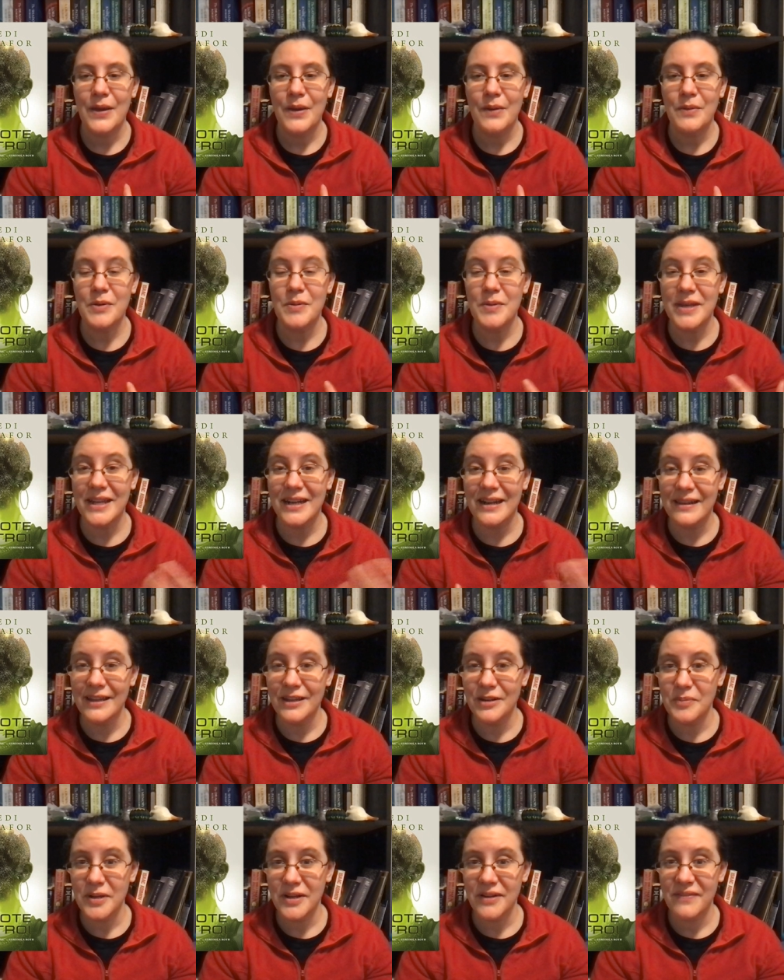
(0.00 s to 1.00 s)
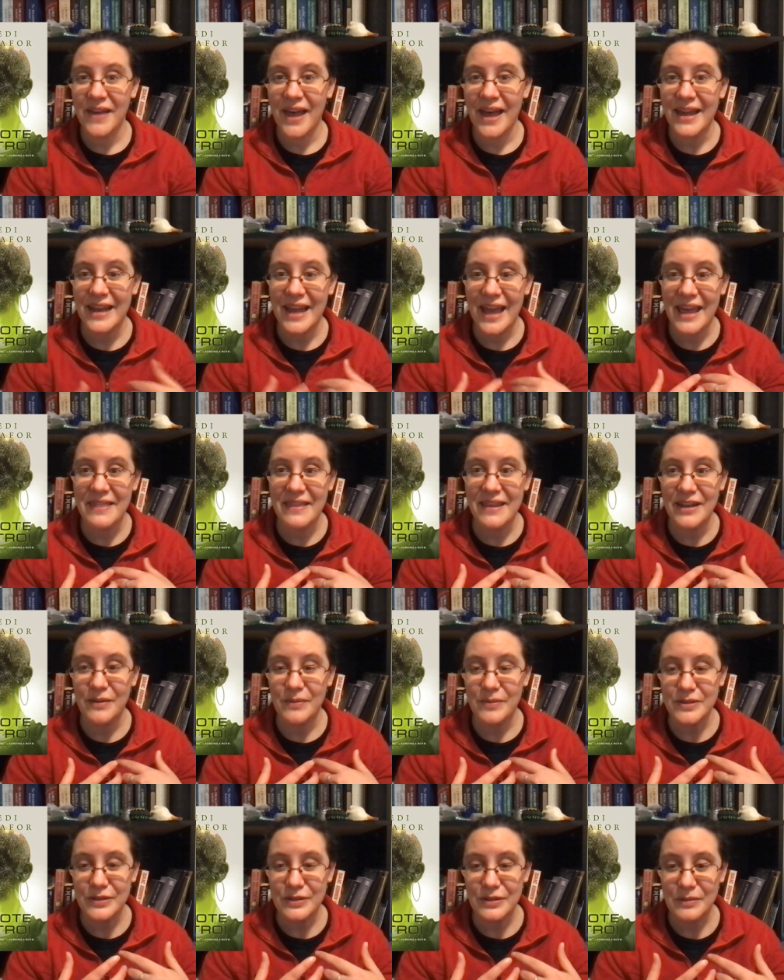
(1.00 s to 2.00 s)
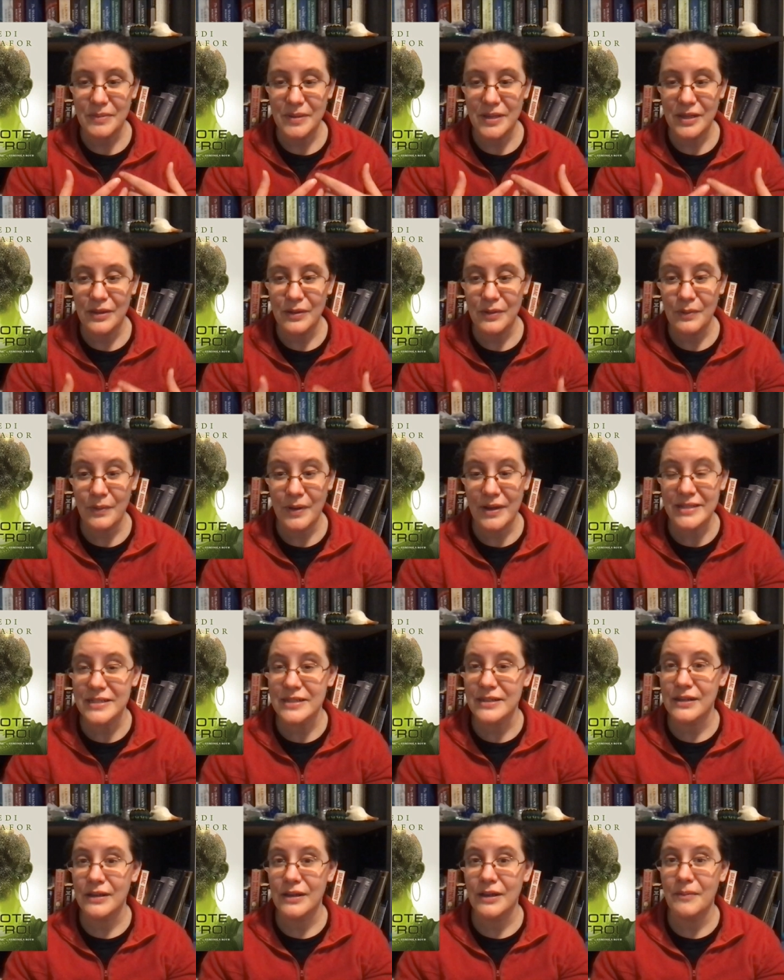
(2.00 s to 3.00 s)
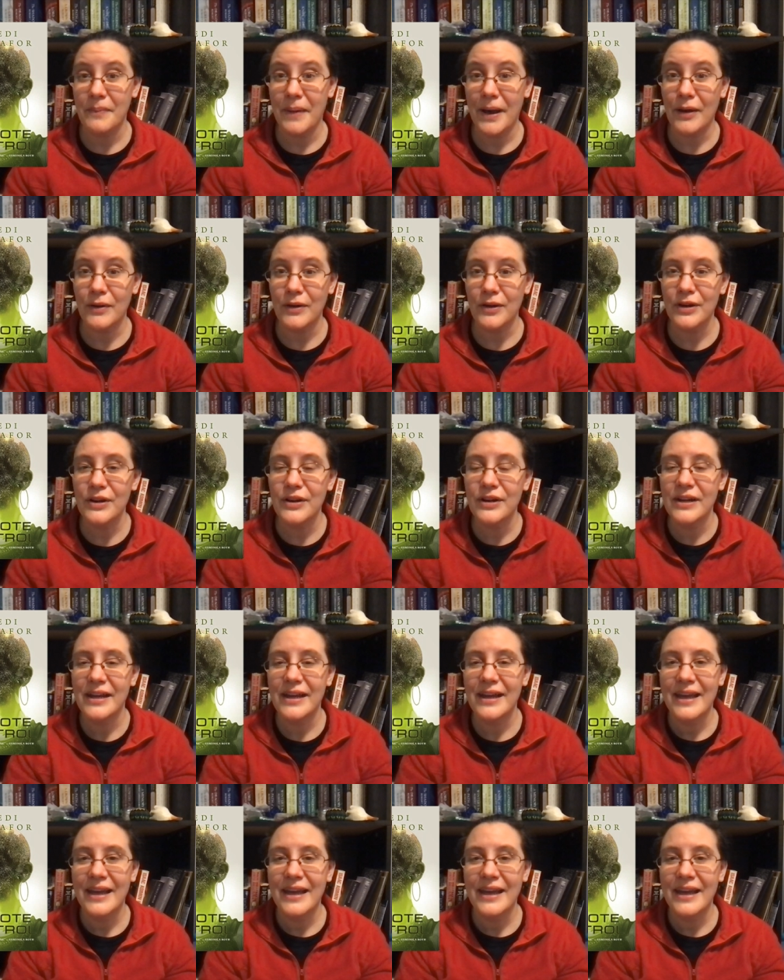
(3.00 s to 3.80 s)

we would get a little bit of that and then it was going to be the rest about her.